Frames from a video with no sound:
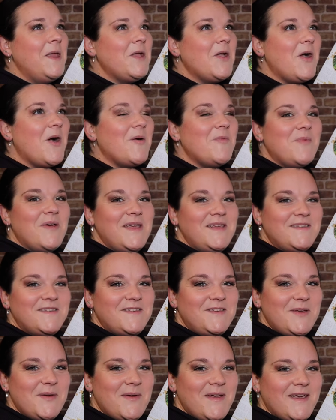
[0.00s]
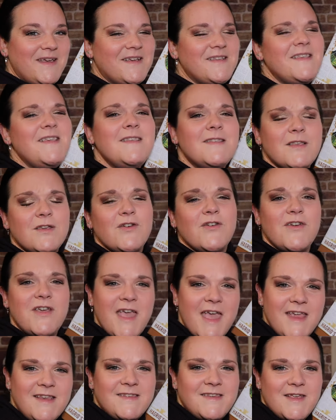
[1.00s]
I can't wait to do it because it's
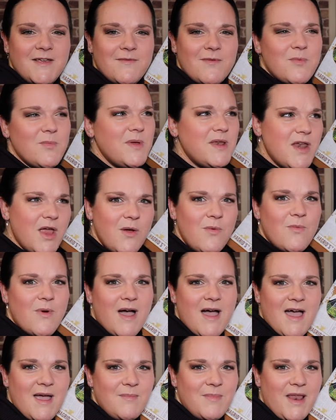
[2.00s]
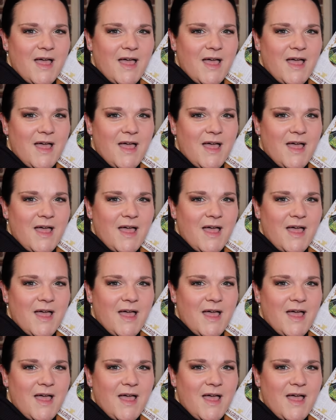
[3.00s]
creative and we know what I'm